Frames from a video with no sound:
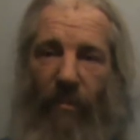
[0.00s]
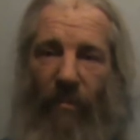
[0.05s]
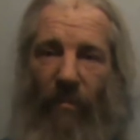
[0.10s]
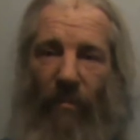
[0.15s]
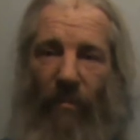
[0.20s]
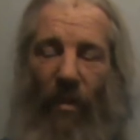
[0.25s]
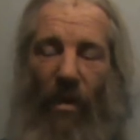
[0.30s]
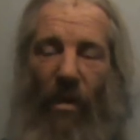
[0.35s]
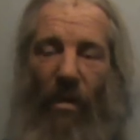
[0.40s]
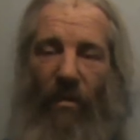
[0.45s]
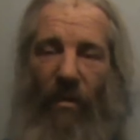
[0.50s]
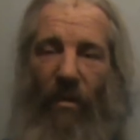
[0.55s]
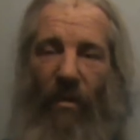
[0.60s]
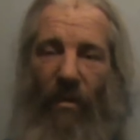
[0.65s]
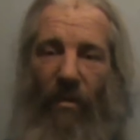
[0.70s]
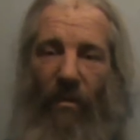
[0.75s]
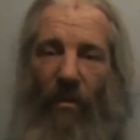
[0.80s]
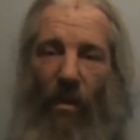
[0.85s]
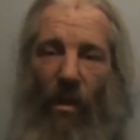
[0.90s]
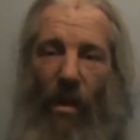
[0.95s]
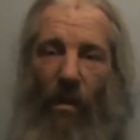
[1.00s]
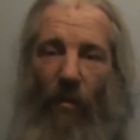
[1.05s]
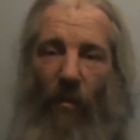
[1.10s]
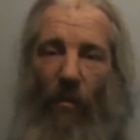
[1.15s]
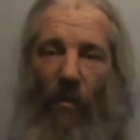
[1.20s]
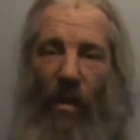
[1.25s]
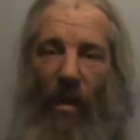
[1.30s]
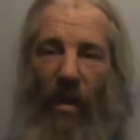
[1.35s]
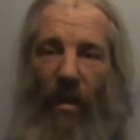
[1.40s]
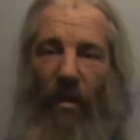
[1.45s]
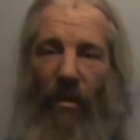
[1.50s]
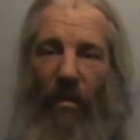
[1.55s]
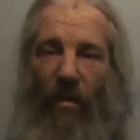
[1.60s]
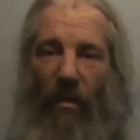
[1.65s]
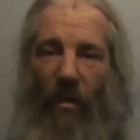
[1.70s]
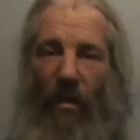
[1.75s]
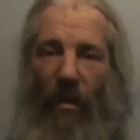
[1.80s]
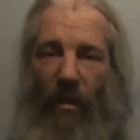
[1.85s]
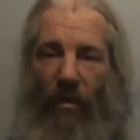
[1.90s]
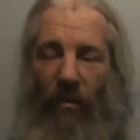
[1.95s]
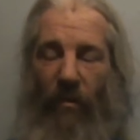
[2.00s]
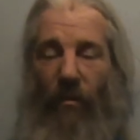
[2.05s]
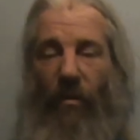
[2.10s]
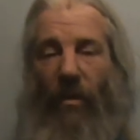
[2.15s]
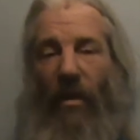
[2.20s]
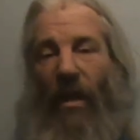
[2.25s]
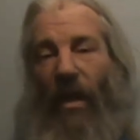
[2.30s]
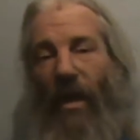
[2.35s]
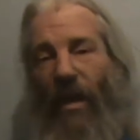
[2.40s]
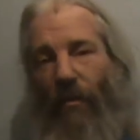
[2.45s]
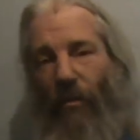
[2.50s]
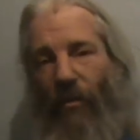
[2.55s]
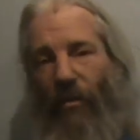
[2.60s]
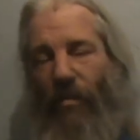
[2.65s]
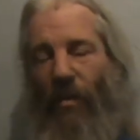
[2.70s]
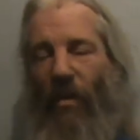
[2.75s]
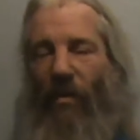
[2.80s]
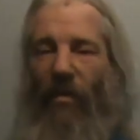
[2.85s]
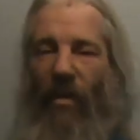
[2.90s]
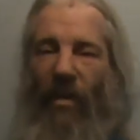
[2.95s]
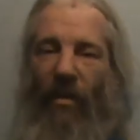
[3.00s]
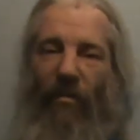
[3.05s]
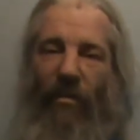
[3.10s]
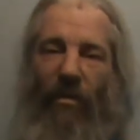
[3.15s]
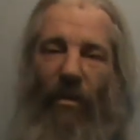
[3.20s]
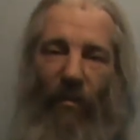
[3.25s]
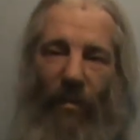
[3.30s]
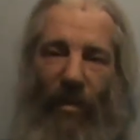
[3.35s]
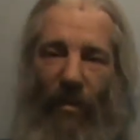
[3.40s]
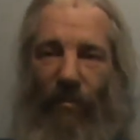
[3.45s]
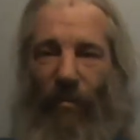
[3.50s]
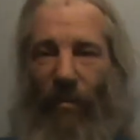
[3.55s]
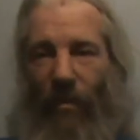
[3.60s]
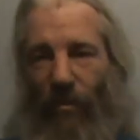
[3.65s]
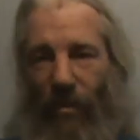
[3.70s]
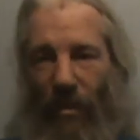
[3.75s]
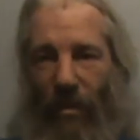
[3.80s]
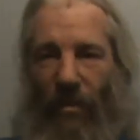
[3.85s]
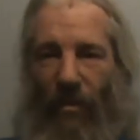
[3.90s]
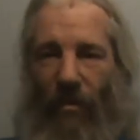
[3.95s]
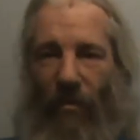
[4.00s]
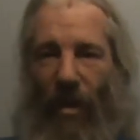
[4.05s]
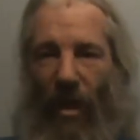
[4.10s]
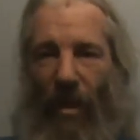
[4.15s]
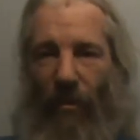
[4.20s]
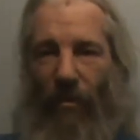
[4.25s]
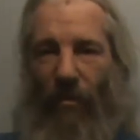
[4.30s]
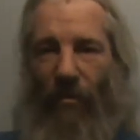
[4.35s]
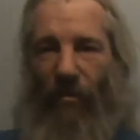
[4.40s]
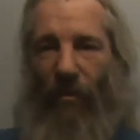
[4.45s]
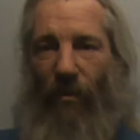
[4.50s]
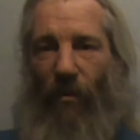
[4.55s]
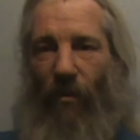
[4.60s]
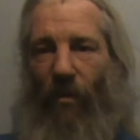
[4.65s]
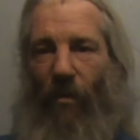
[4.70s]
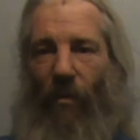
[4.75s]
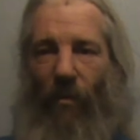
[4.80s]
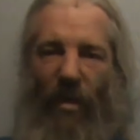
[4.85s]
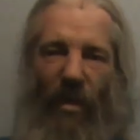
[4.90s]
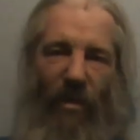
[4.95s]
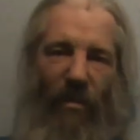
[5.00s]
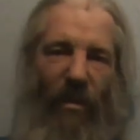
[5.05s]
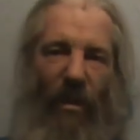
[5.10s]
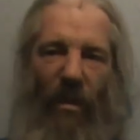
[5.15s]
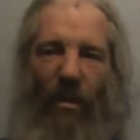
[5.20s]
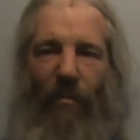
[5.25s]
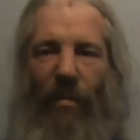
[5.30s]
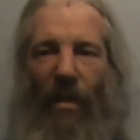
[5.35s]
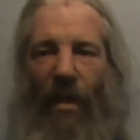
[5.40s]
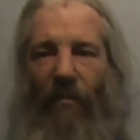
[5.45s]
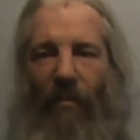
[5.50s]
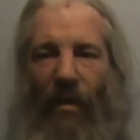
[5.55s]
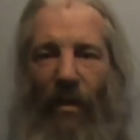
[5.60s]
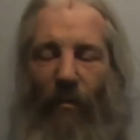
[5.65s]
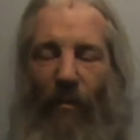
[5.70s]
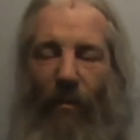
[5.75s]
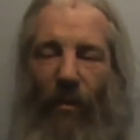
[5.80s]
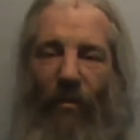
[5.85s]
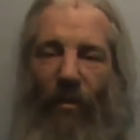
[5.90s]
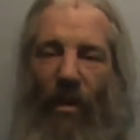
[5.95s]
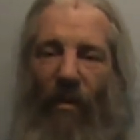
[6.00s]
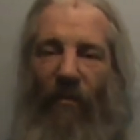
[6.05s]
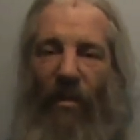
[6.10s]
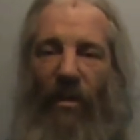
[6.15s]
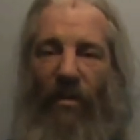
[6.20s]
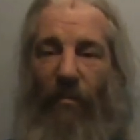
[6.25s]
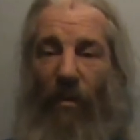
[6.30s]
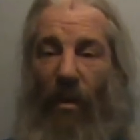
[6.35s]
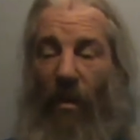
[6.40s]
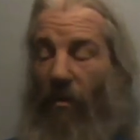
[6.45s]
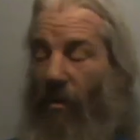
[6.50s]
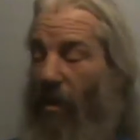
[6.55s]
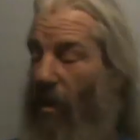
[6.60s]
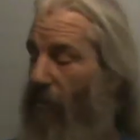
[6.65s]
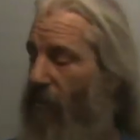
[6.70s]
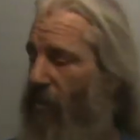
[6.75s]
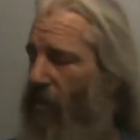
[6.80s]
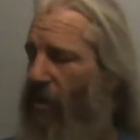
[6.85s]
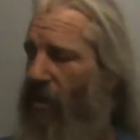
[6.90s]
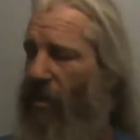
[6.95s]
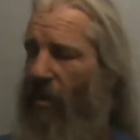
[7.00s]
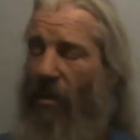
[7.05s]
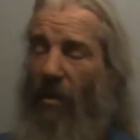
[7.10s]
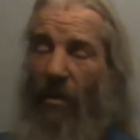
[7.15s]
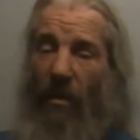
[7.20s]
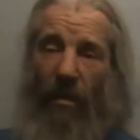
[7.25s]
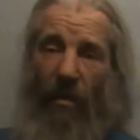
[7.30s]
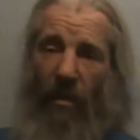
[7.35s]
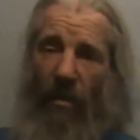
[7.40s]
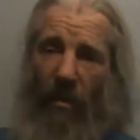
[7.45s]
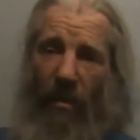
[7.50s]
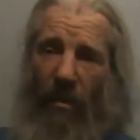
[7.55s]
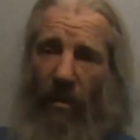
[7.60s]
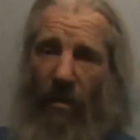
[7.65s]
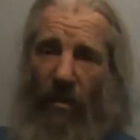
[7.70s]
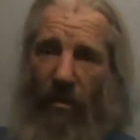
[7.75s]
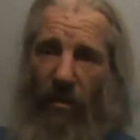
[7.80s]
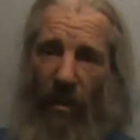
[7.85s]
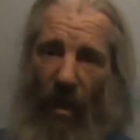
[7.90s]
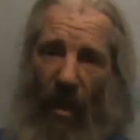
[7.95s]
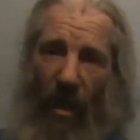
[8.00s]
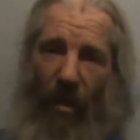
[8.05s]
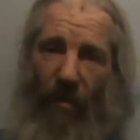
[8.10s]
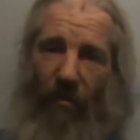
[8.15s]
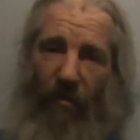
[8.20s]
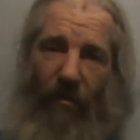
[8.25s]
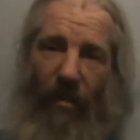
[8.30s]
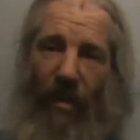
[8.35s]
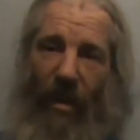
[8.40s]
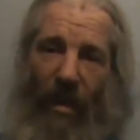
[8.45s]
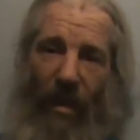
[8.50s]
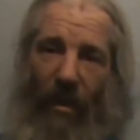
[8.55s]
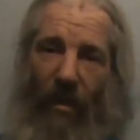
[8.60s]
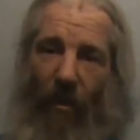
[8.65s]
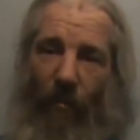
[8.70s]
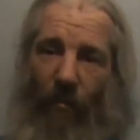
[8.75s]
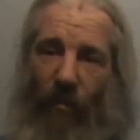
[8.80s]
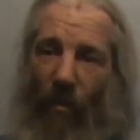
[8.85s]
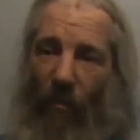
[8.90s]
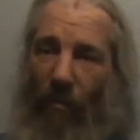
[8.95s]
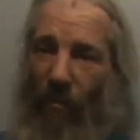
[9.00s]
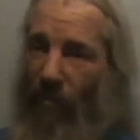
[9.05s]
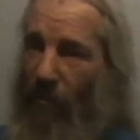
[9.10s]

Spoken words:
Passing the time away, doing labels, but I've only got so many brews I can do labels for, but I like playing around with my graphics programs. So yeah, no problem.